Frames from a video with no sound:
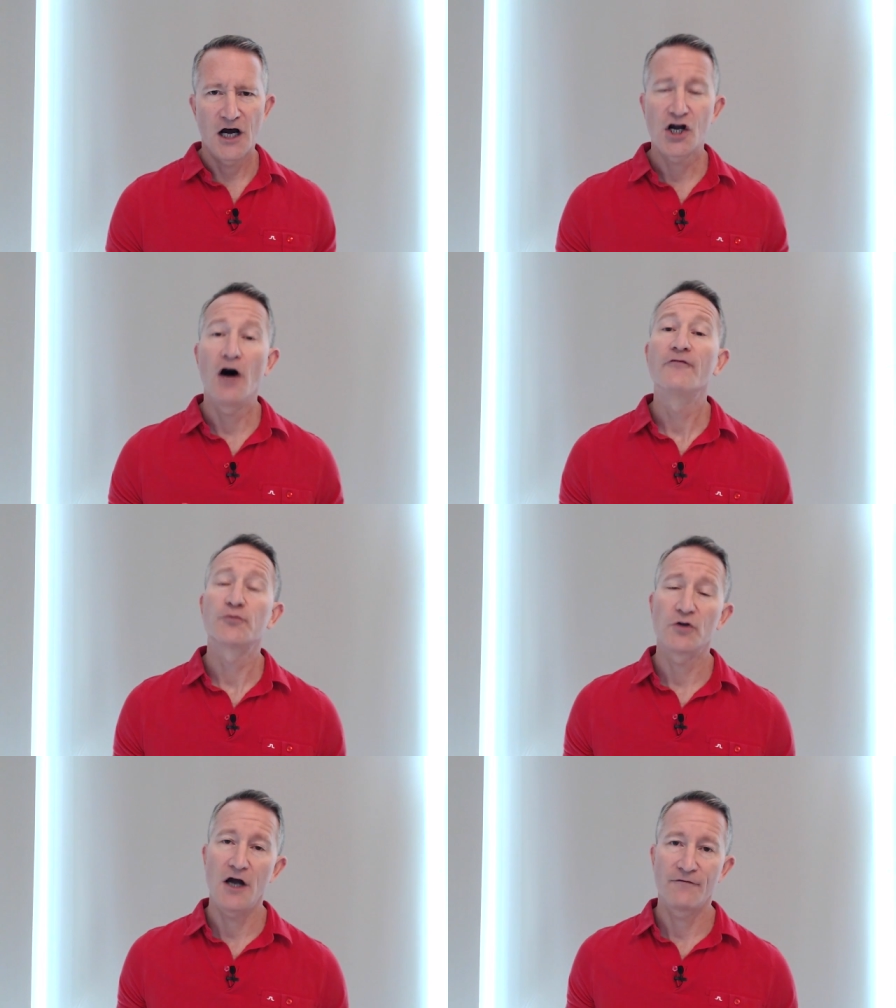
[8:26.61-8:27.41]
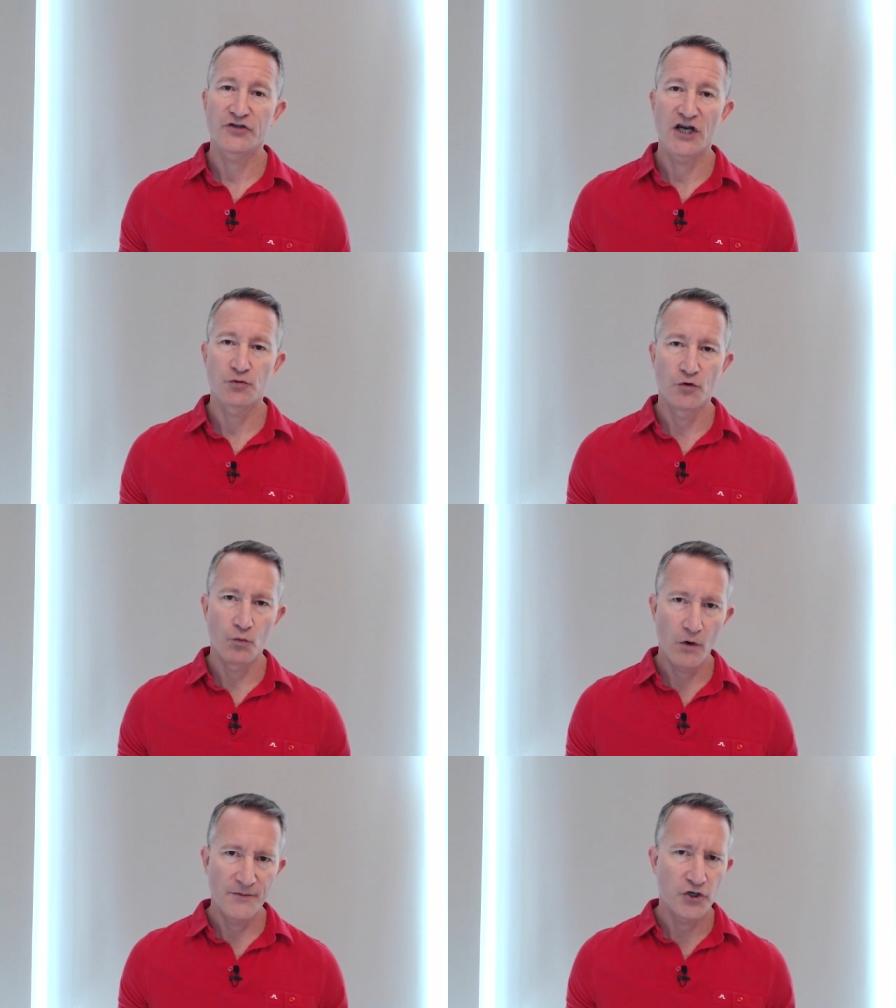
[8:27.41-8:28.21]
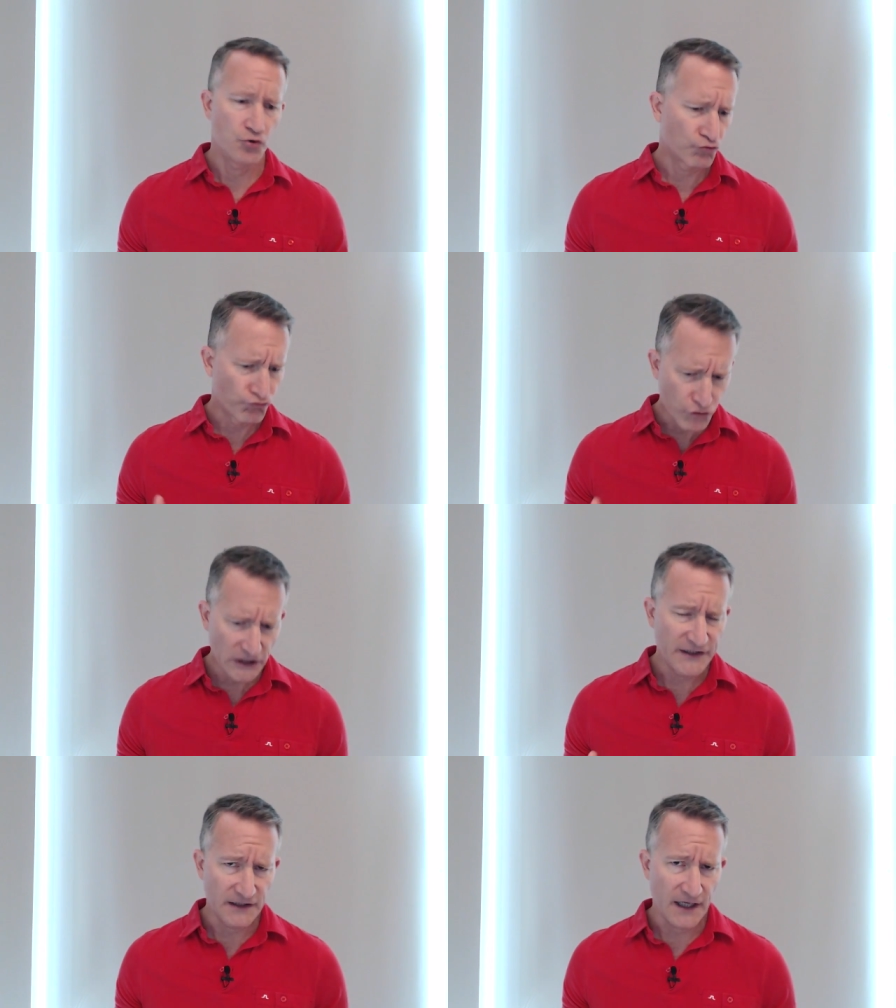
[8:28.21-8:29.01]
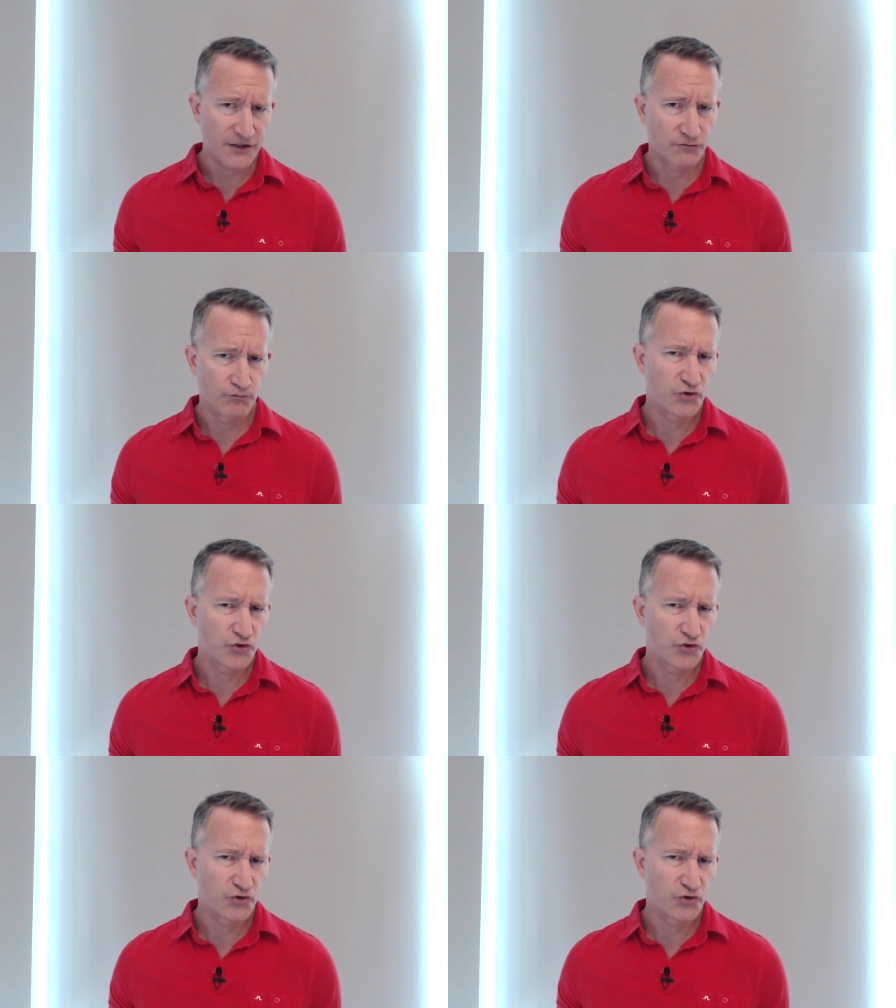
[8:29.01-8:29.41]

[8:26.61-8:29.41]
a comfortable conversation with a woman that you're really like